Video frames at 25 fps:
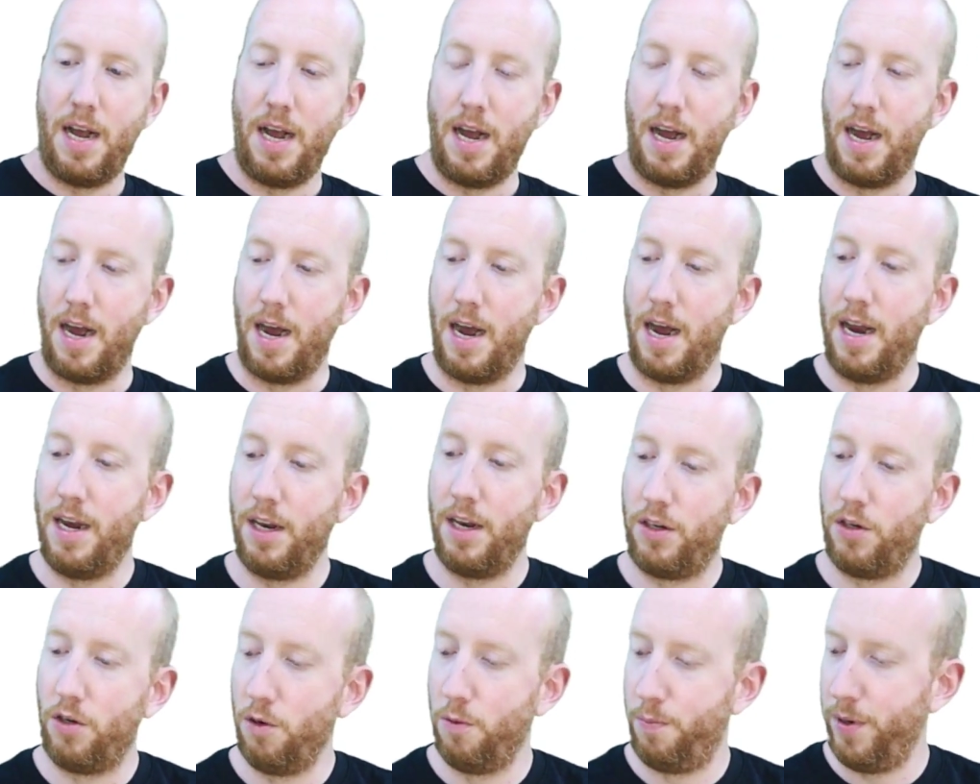
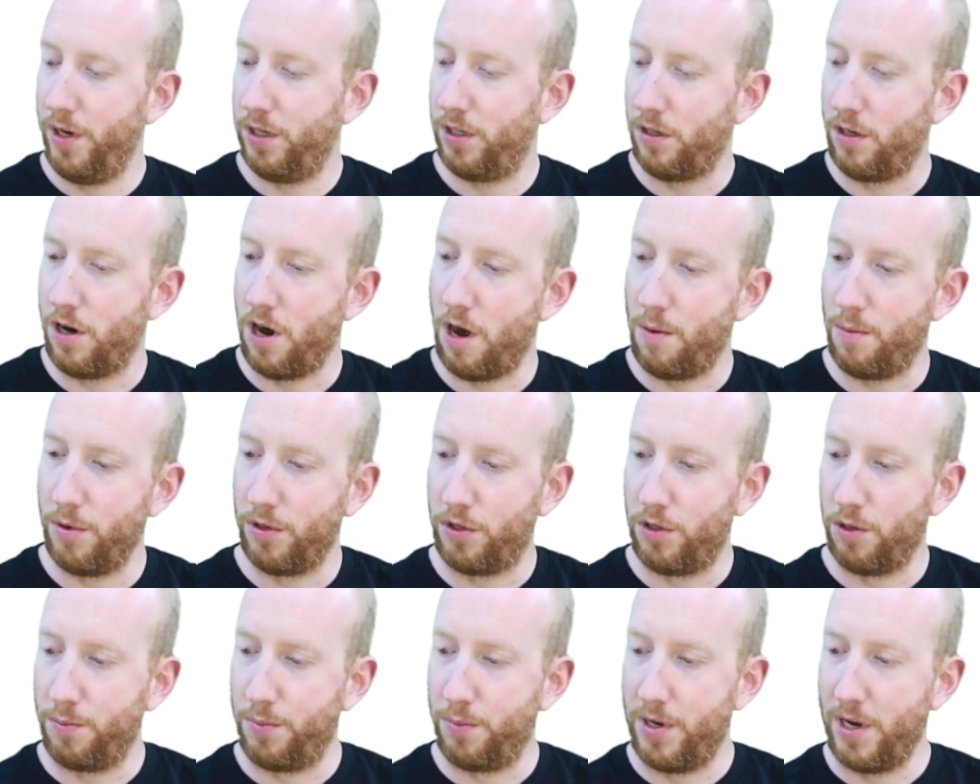and the two-piece
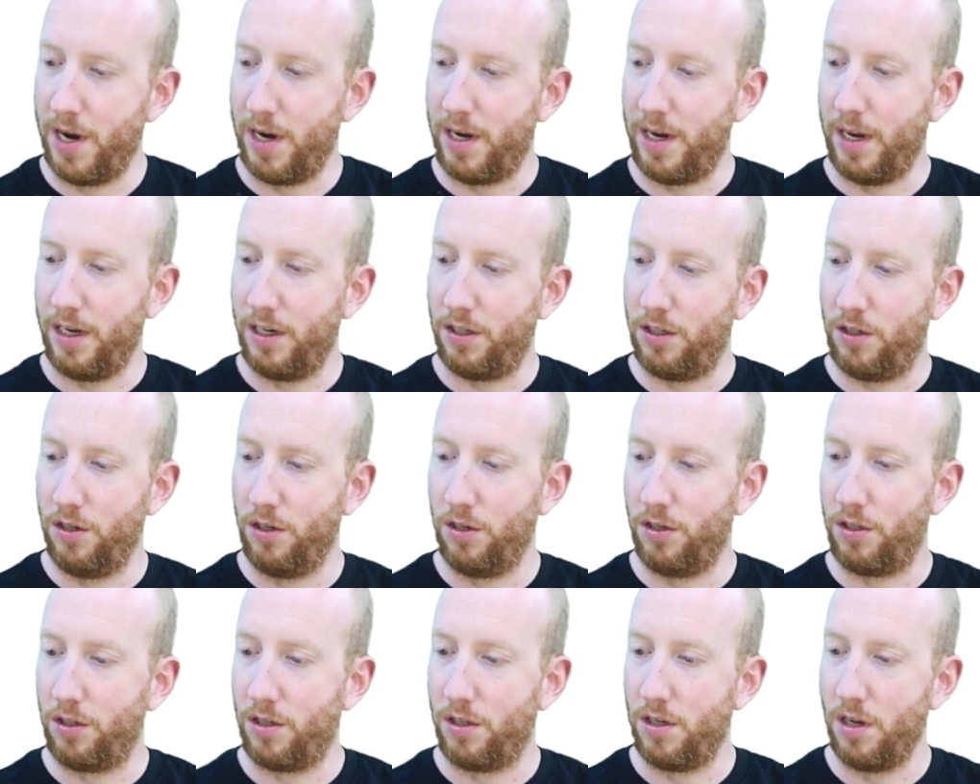carbon top deck is
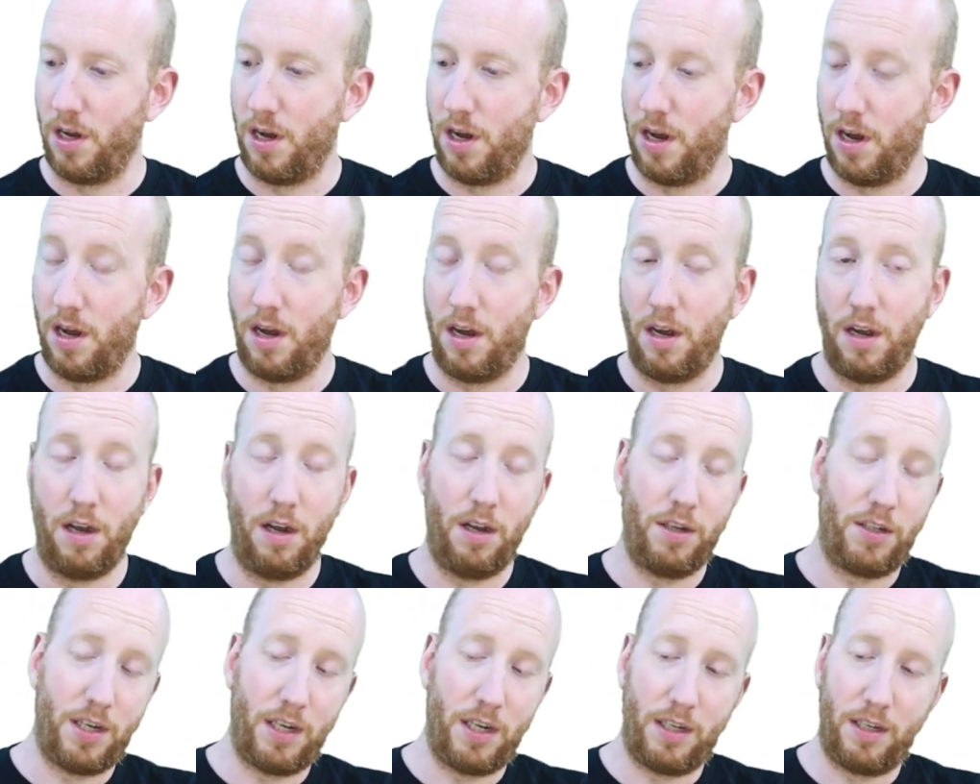just
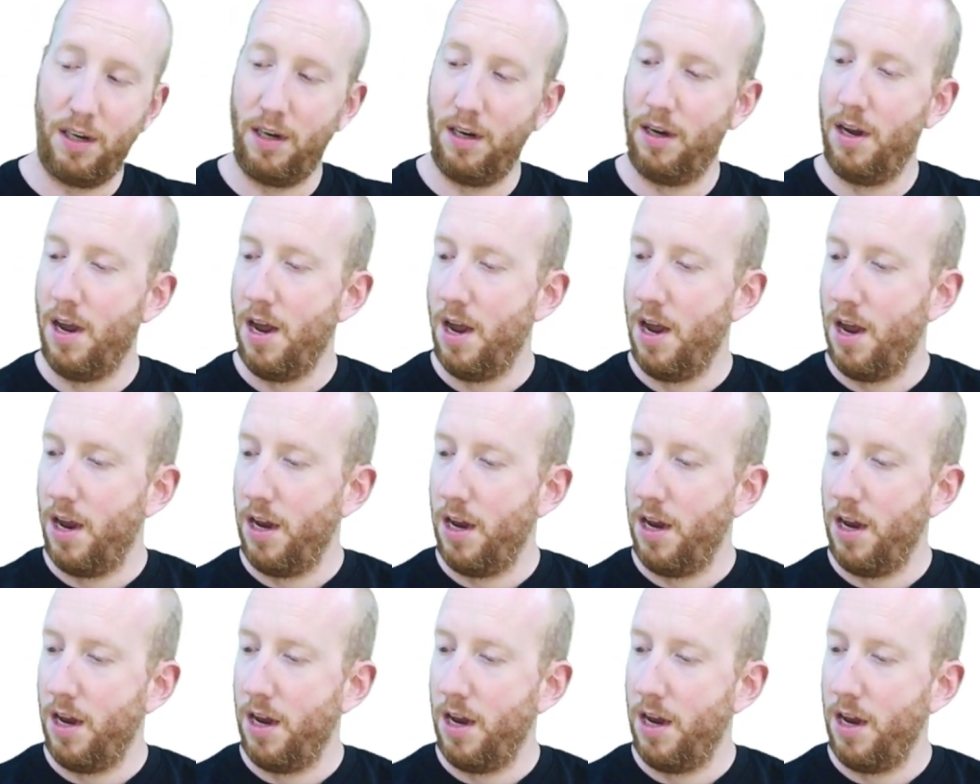a setting